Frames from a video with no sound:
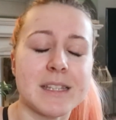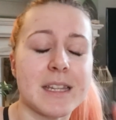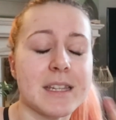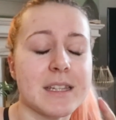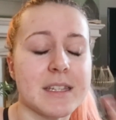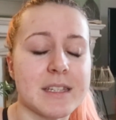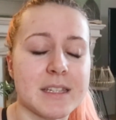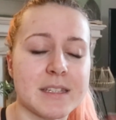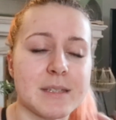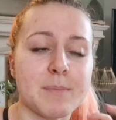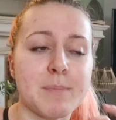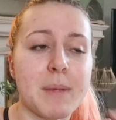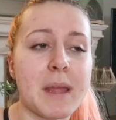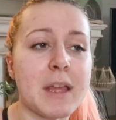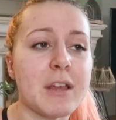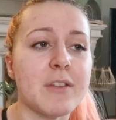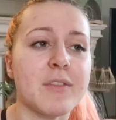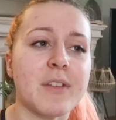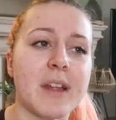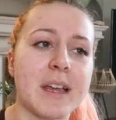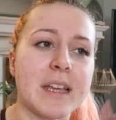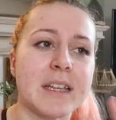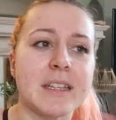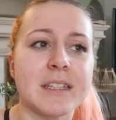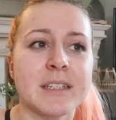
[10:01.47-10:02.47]
there's a bit of
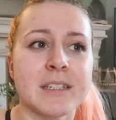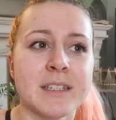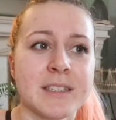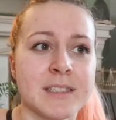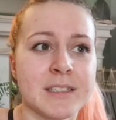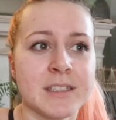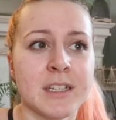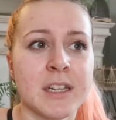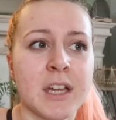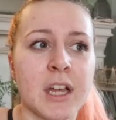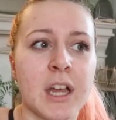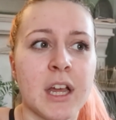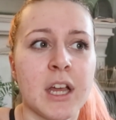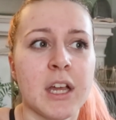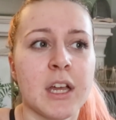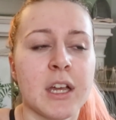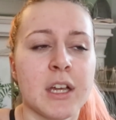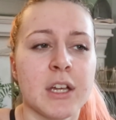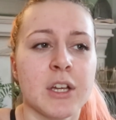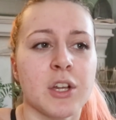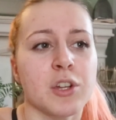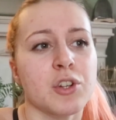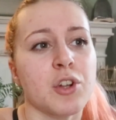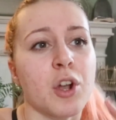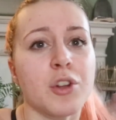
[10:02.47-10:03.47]
like
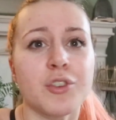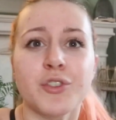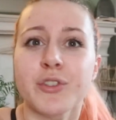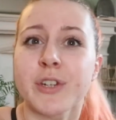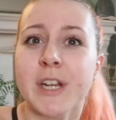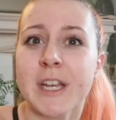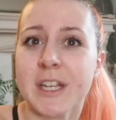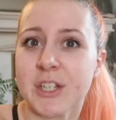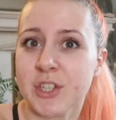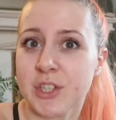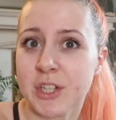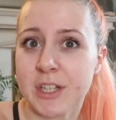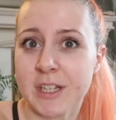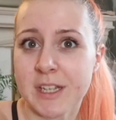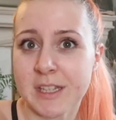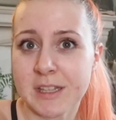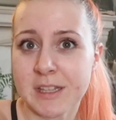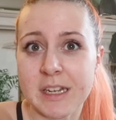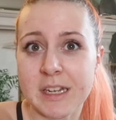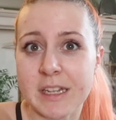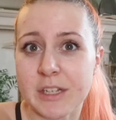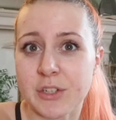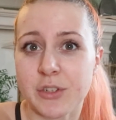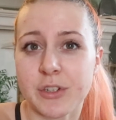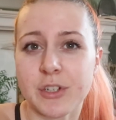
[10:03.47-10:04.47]
contradiction
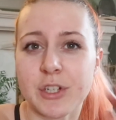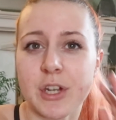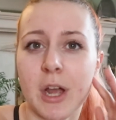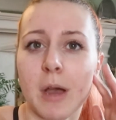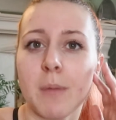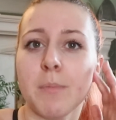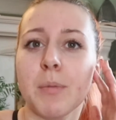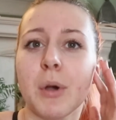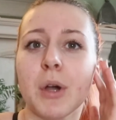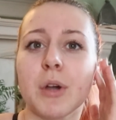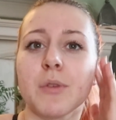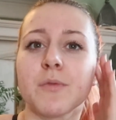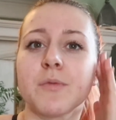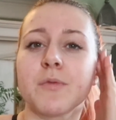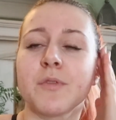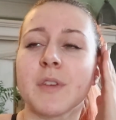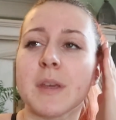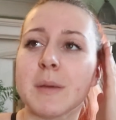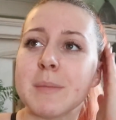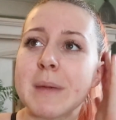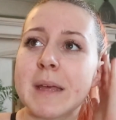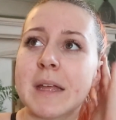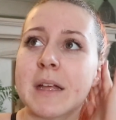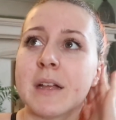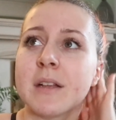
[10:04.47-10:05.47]
literature, but
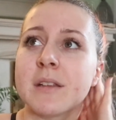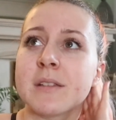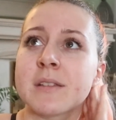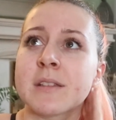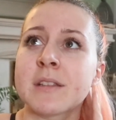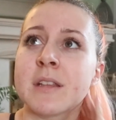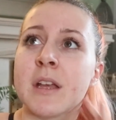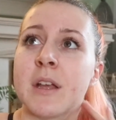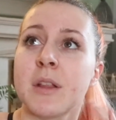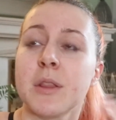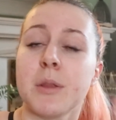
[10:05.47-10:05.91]
females,